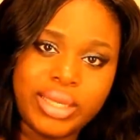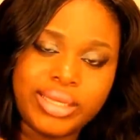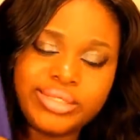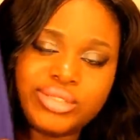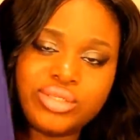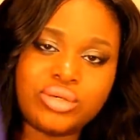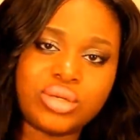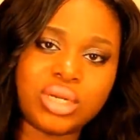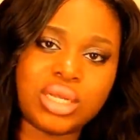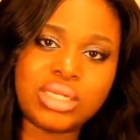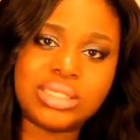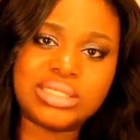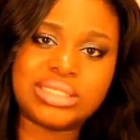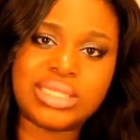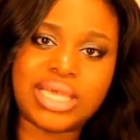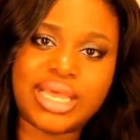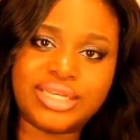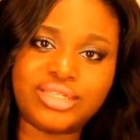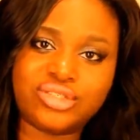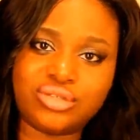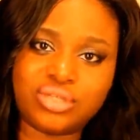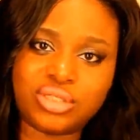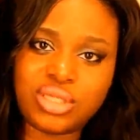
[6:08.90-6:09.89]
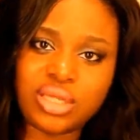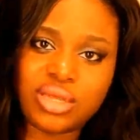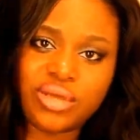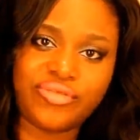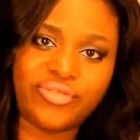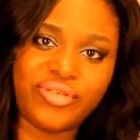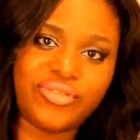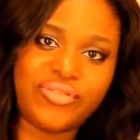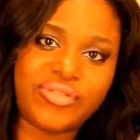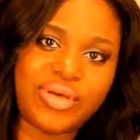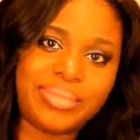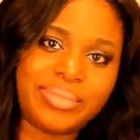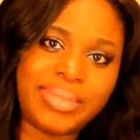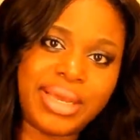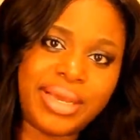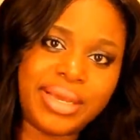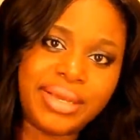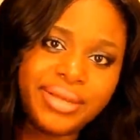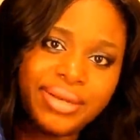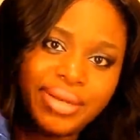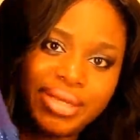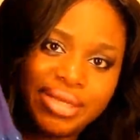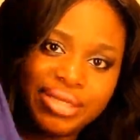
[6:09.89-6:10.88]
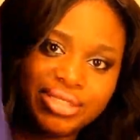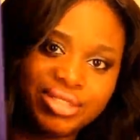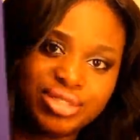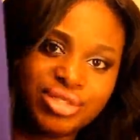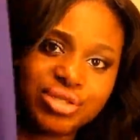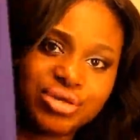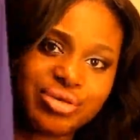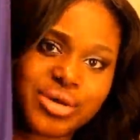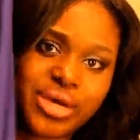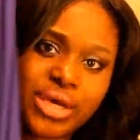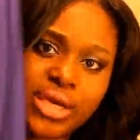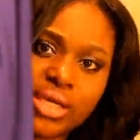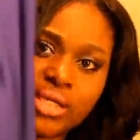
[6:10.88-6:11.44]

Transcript: and doing all this extra stuff if I'm not going to enjoy